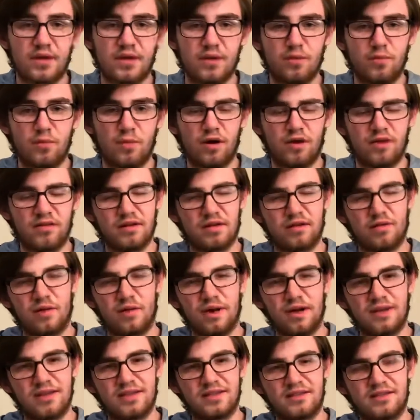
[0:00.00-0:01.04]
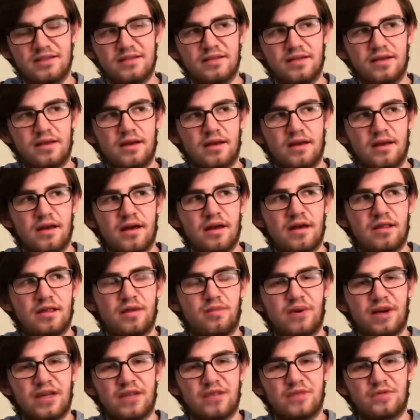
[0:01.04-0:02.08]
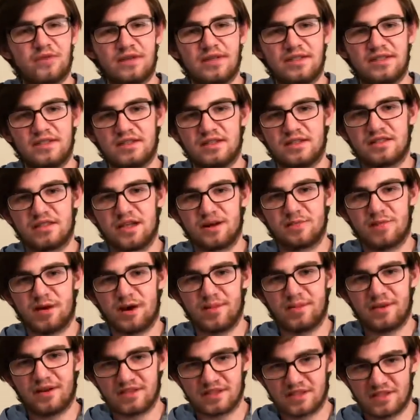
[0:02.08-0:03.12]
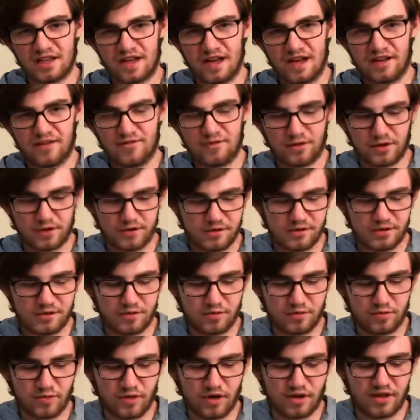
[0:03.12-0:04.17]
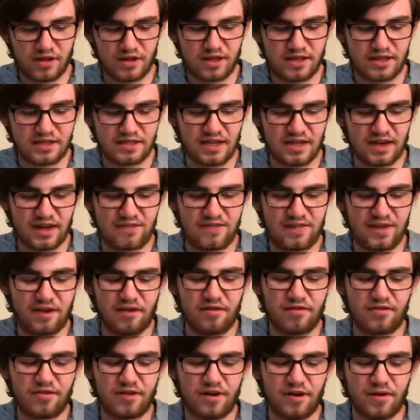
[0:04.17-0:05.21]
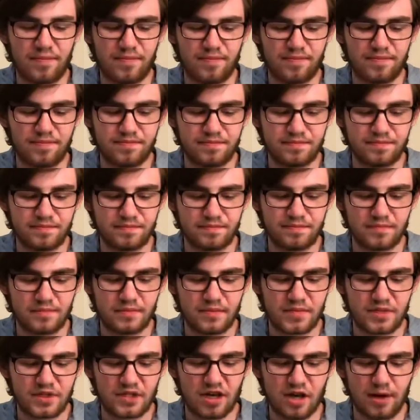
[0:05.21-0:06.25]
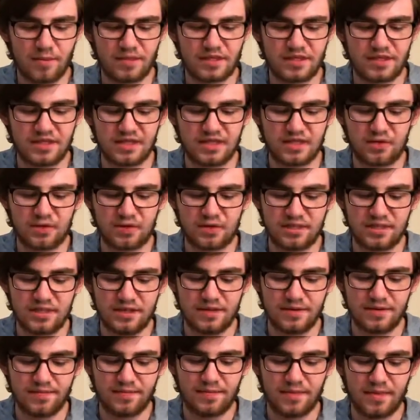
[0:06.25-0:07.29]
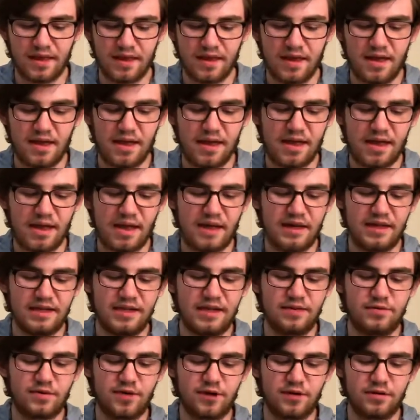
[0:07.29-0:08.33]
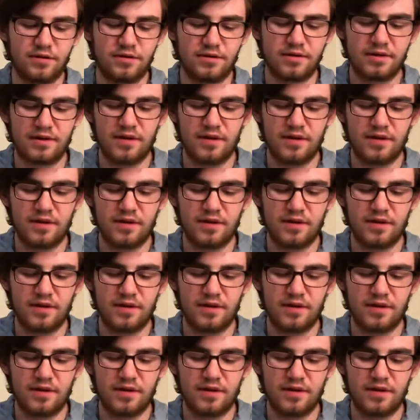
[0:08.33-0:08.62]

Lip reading: One of the best ways to sum up his life was one of the things that I found from Thomas de Quincey, and he wrote,